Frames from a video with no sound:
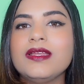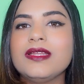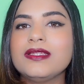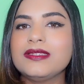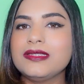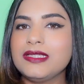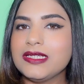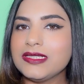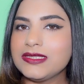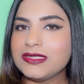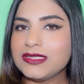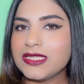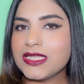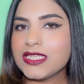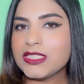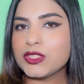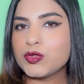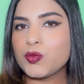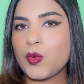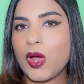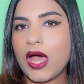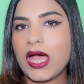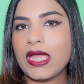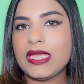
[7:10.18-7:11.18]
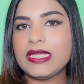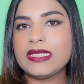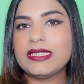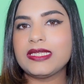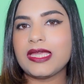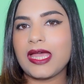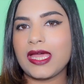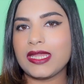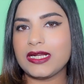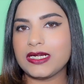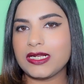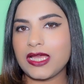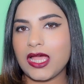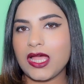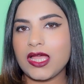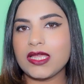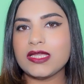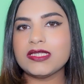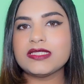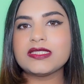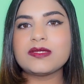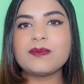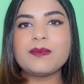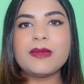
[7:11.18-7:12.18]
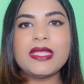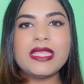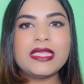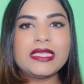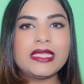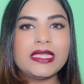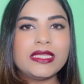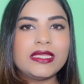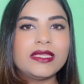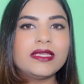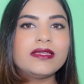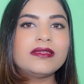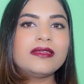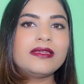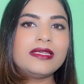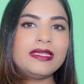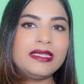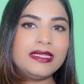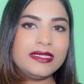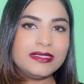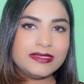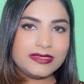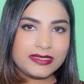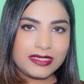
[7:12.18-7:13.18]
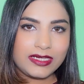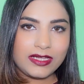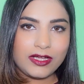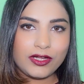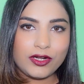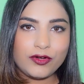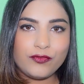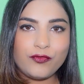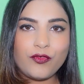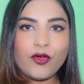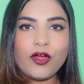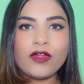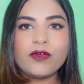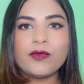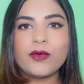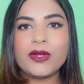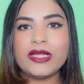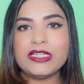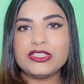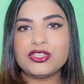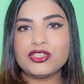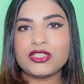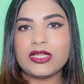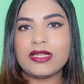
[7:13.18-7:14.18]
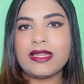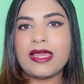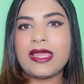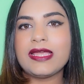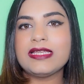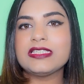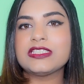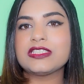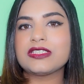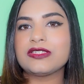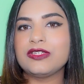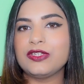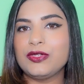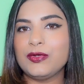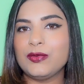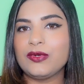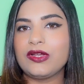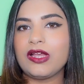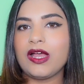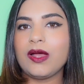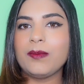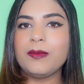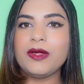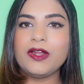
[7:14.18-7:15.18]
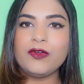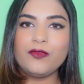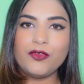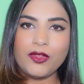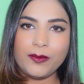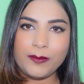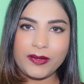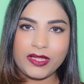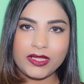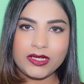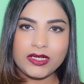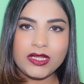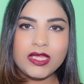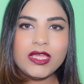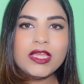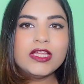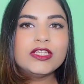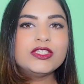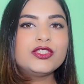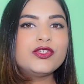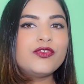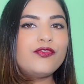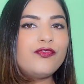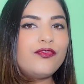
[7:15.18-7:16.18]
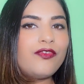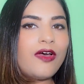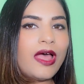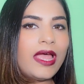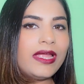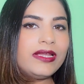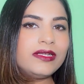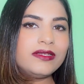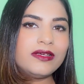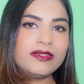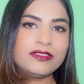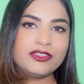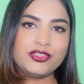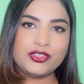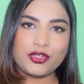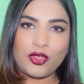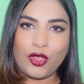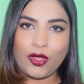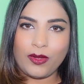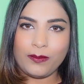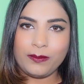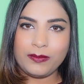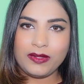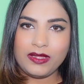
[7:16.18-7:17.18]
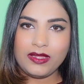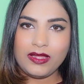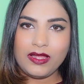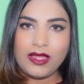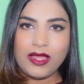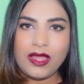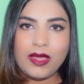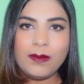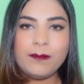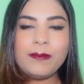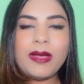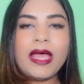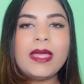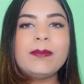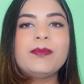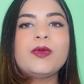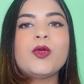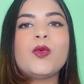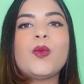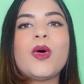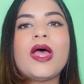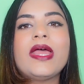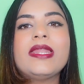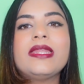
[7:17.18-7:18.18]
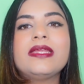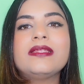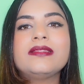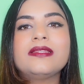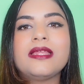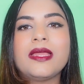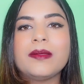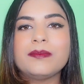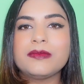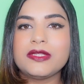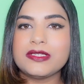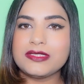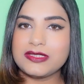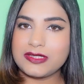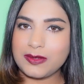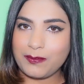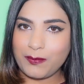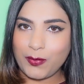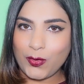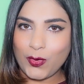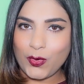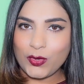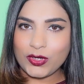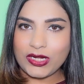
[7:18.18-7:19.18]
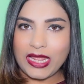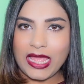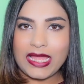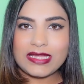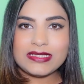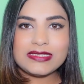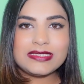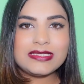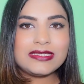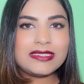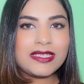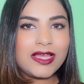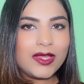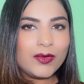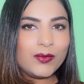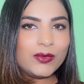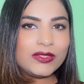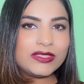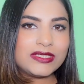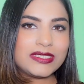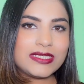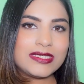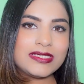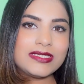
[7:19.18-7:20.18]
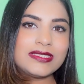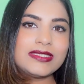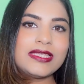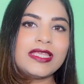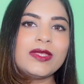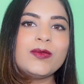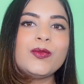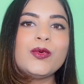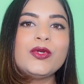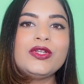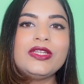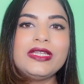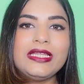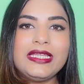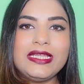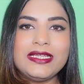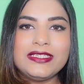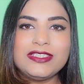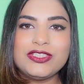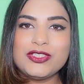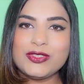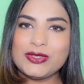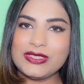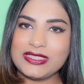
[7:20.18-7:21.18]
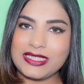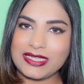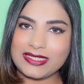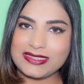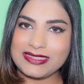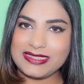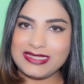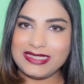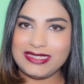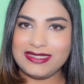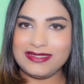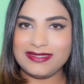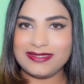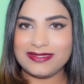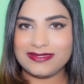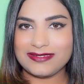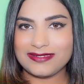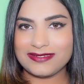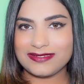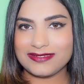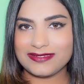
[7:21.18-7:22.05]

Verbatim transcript: This is why Canada is making it easier for racialized newcomer women to find a job by providing them the support and services they would need to succeed.